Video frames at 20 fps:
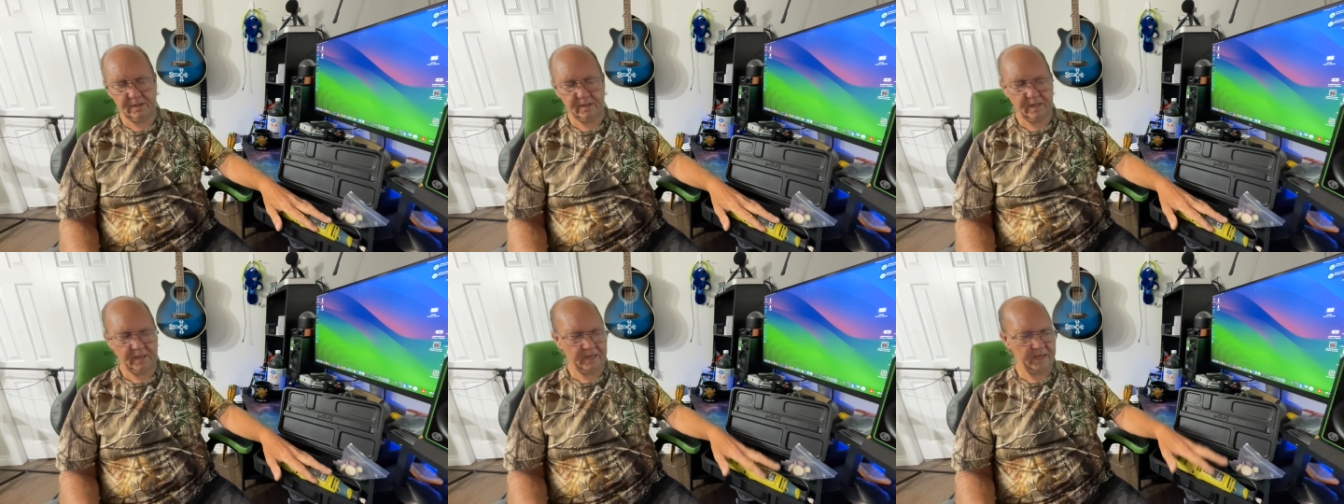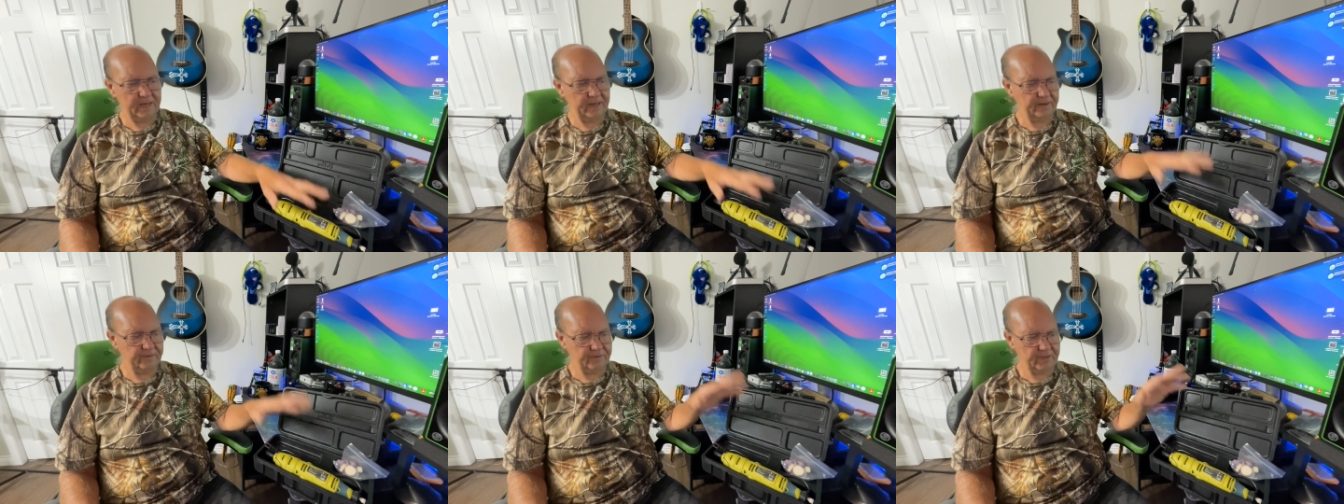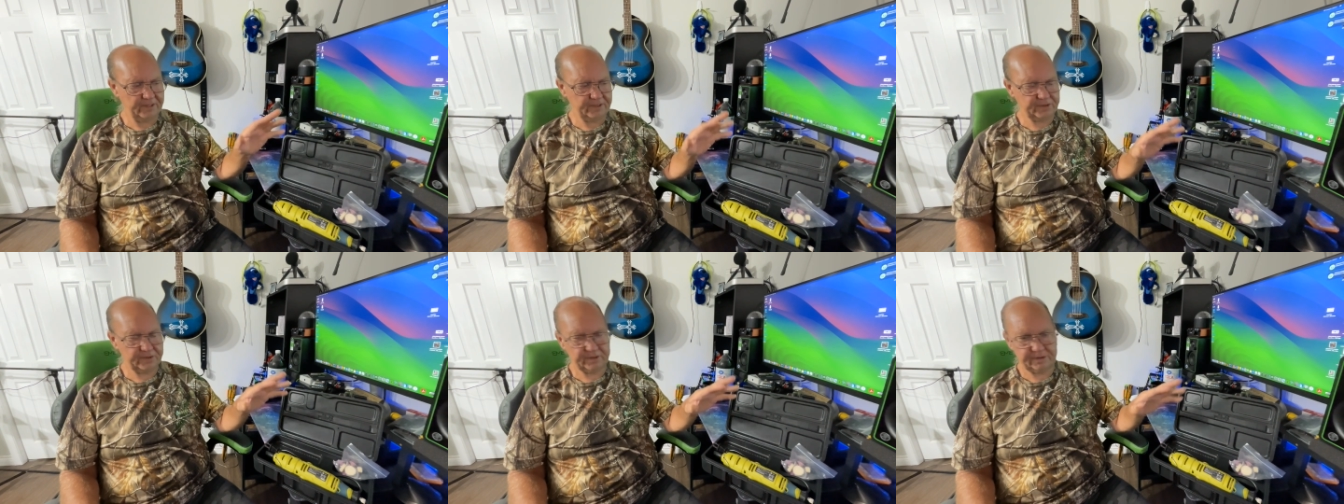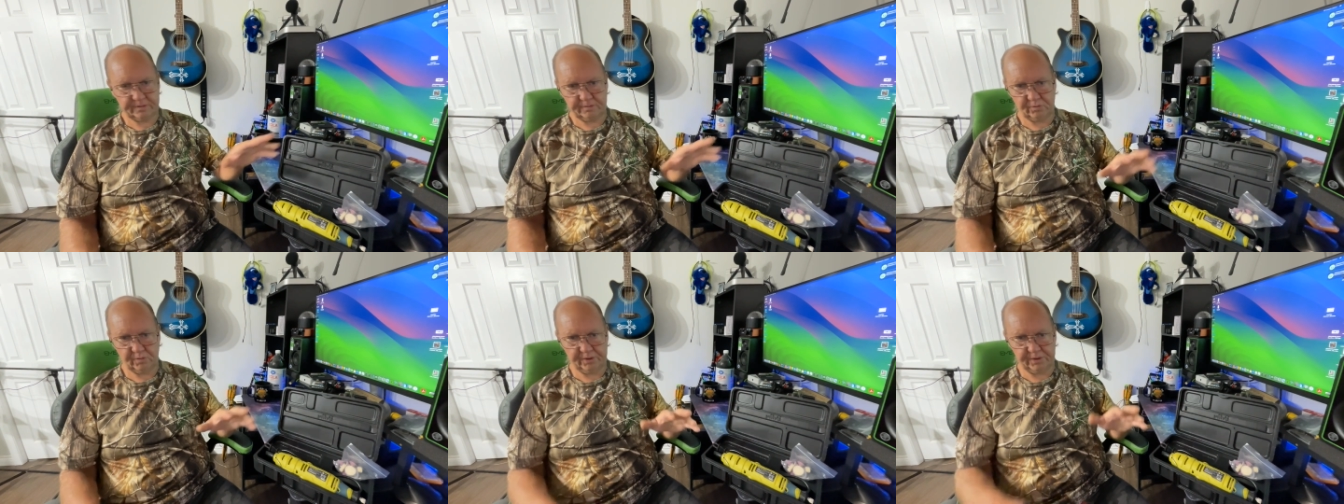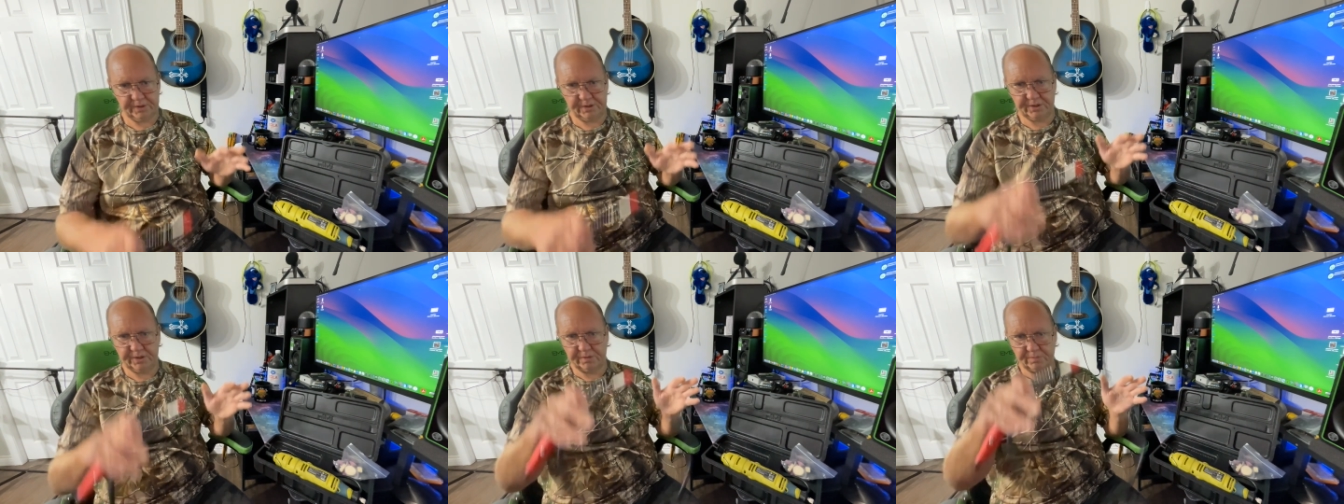and that's what
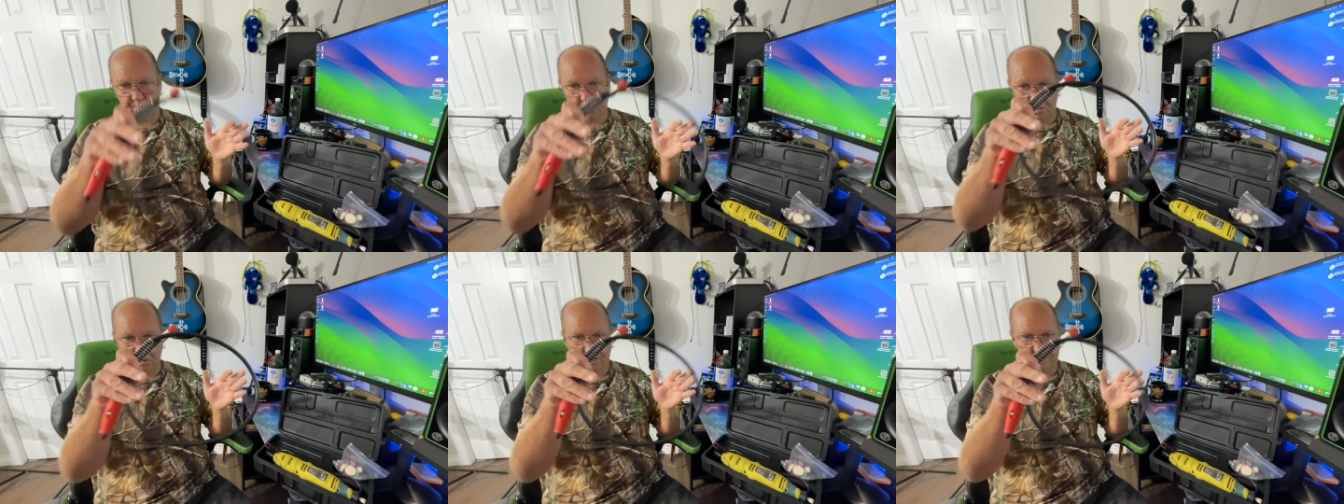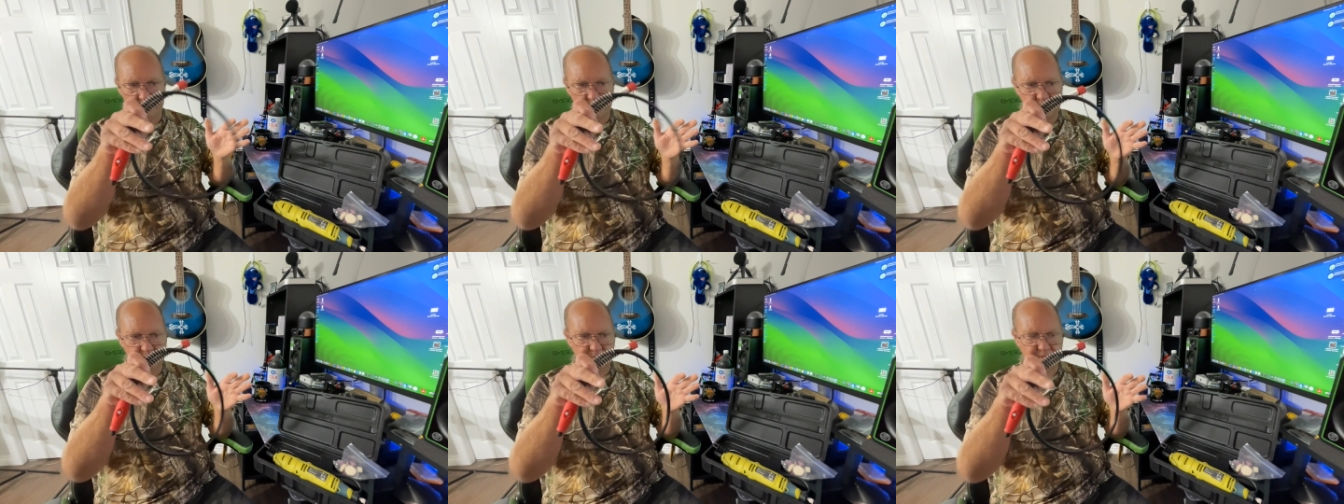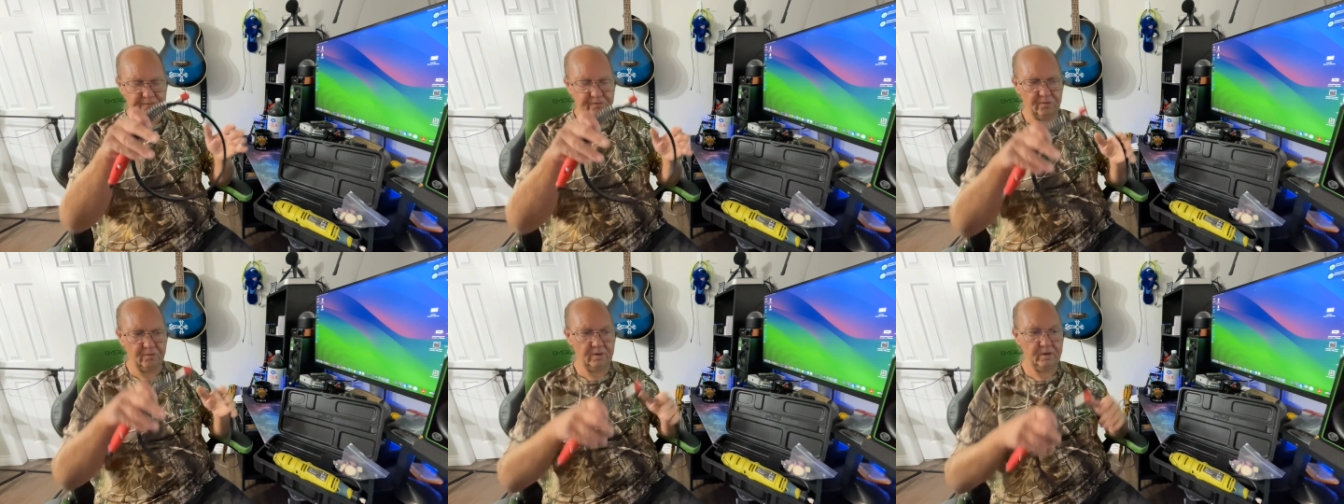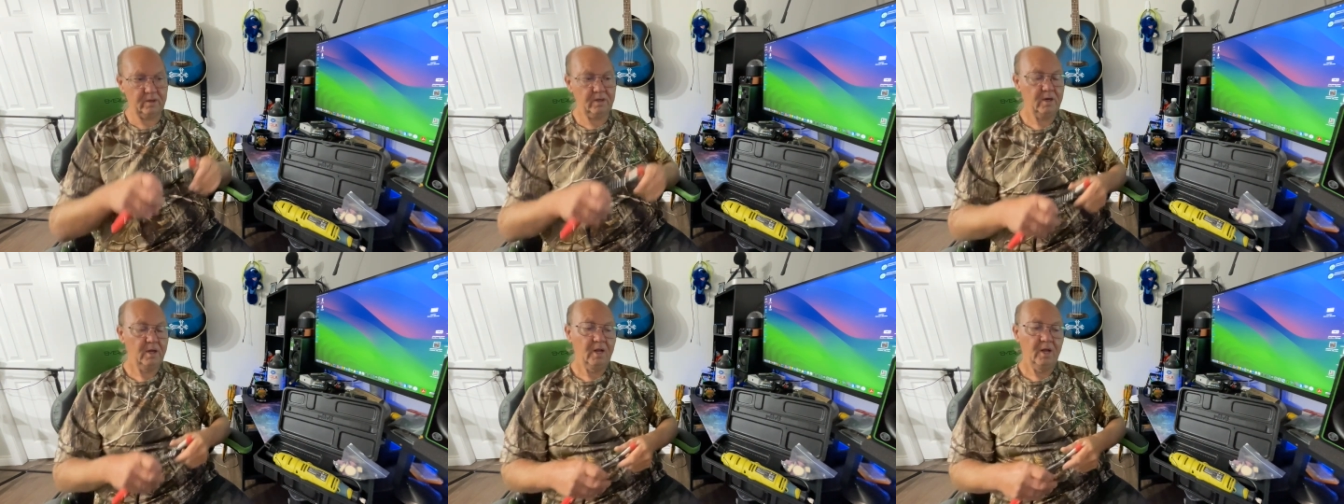this is more meant for,